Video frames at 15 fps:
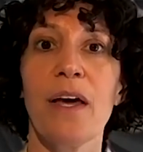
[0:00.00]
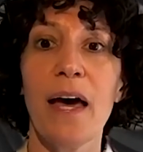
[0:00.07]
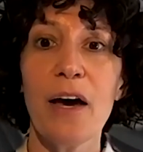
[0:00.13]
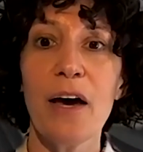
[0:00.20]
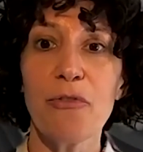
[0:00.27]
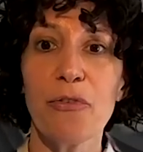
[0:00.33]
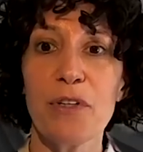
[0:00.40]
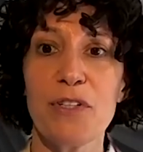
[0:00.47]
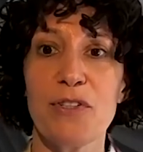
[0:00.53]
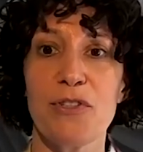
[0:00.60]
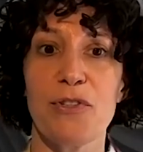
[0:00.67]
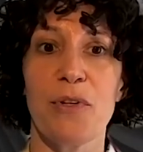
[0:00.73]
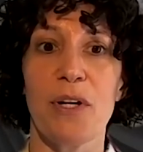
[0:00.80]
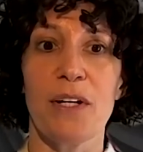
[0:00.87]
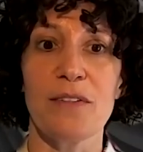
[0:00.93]
every
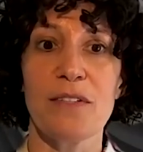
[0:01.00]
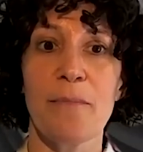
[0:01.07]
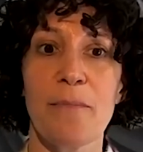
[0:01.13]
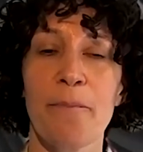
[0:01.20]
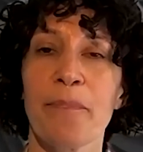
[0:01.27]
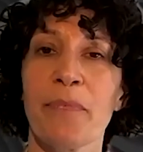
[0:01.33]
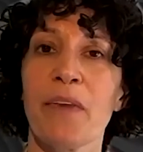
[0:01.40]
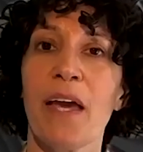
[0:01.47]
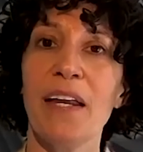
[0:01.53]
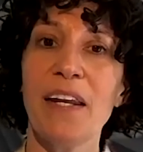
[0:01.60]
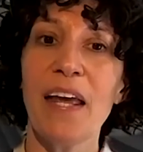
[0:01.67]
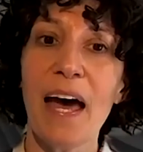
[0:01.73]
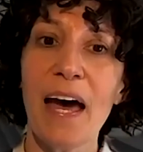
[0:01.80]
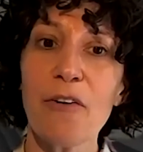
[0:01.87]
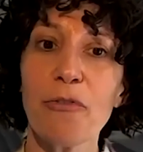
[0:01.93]
student, and
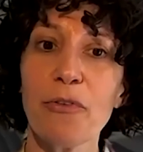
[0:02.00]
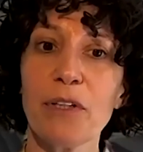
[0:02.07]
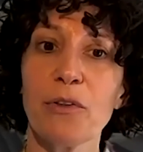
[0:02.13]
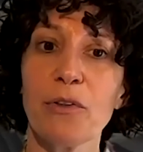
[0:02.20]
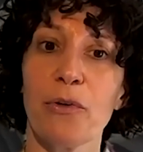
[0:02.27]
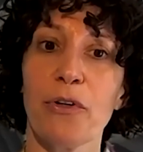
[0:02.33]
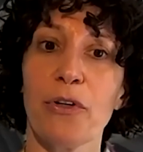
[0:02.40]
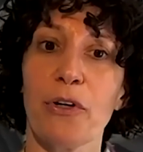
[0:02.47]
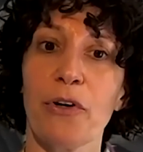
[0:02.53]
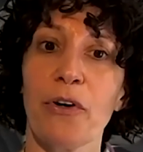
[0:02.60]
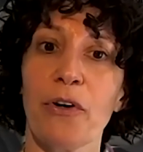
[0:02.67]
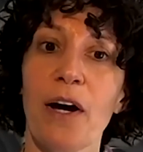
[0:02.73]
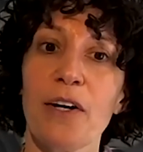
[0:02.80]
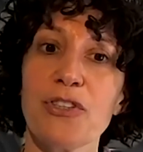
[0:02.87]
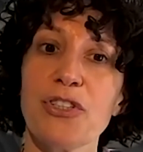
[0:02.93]
every
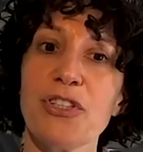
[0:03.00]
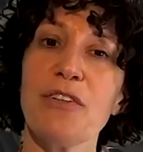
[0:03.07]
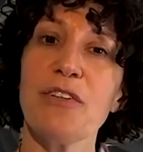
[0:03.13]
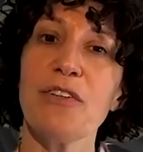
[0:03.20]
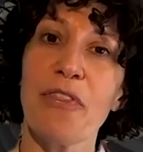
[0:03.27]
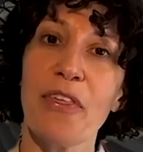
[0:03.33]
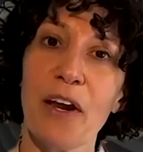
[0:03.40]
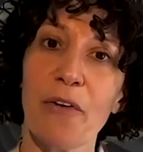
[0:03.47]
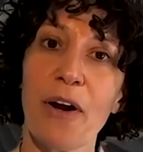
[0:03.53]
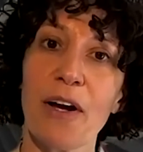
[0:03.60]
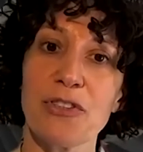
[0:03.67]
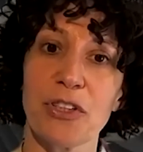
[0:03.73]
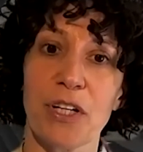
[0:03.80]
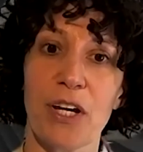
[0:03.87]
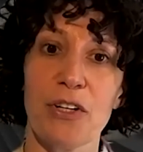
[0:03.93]
learner achieve their
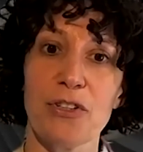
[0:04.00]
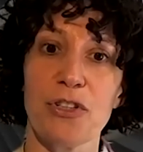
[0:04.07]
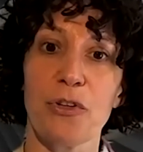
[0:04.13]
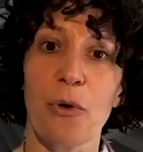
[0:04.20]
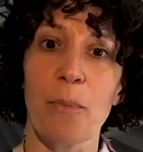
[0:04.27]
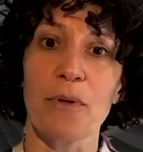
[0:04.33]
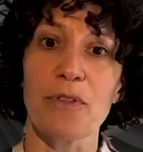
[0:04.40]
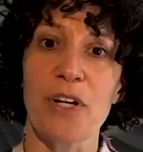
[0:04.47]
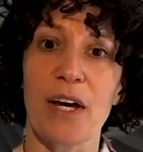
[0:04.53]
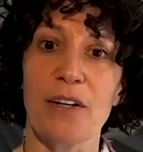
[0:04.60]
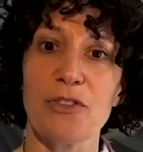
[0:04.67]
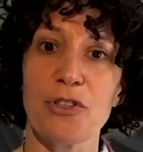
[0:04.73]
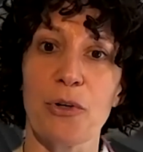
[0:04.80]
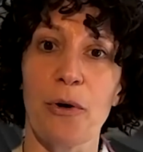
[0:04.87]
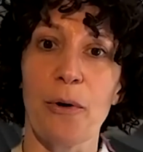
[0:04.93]
educational
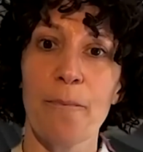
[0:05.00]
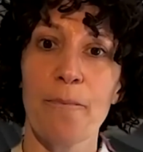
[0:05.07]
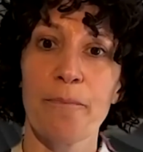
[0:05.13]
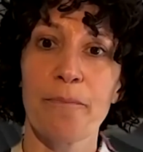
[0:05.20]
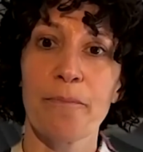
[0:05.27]
potential.